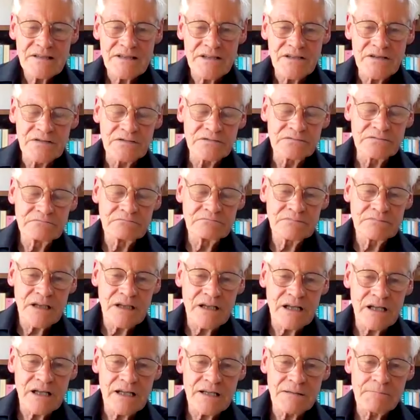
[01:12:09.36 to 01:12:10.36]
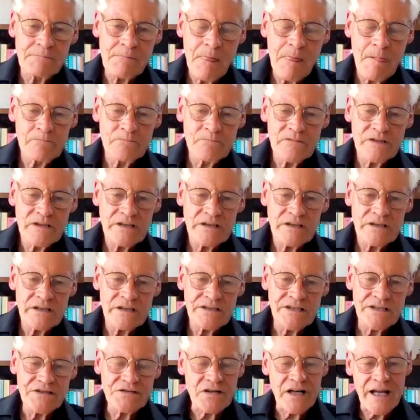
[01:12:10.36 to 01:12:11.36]
So
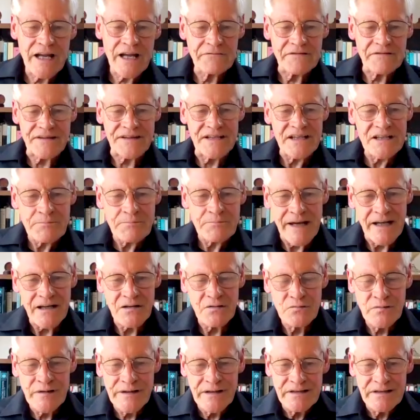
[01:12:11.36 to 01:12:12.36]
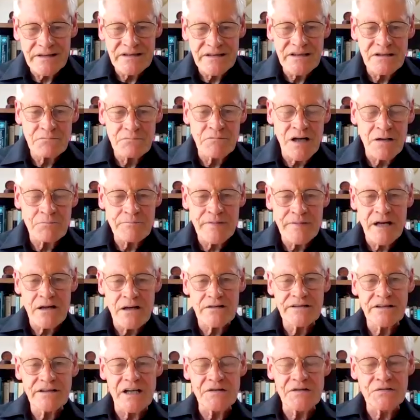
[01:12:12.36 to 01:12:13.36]
you just got to have a think about it, where you might be
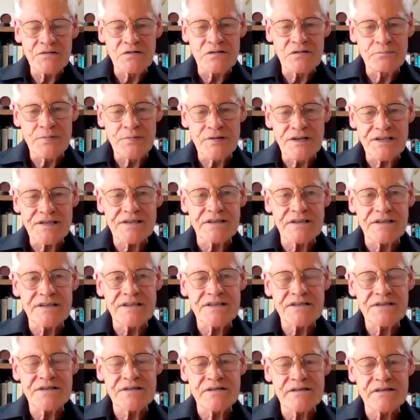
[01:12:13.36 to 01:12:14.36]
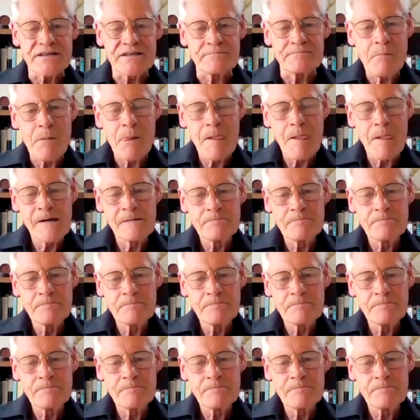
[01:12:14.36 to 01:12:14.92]
able to go to a pristine stream,